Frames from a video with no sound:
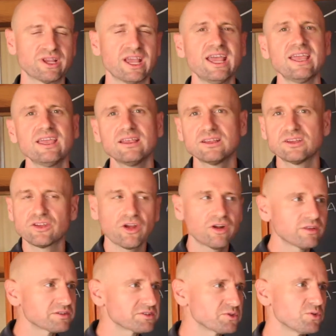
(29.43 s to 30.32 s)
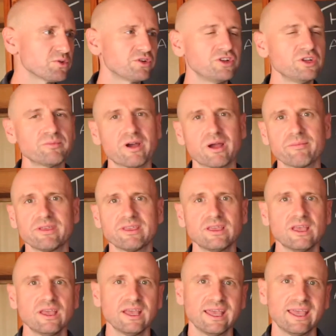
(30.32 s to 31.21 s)
hey, go to the store, can you buy
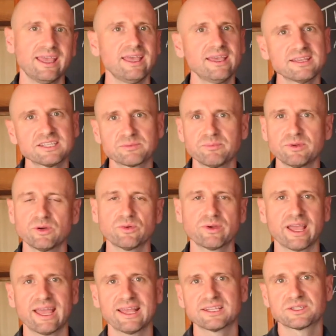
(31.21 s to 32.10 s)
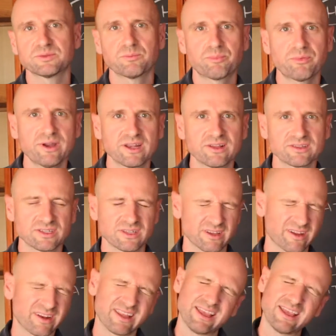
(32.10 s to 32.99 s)
me eggs, milk, and some bread? Instead
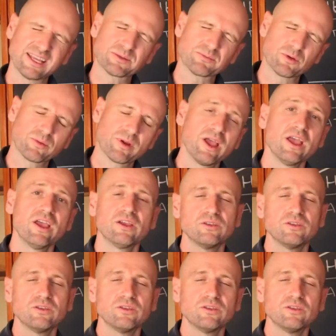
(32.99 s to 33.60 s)
of going, eggs, milk.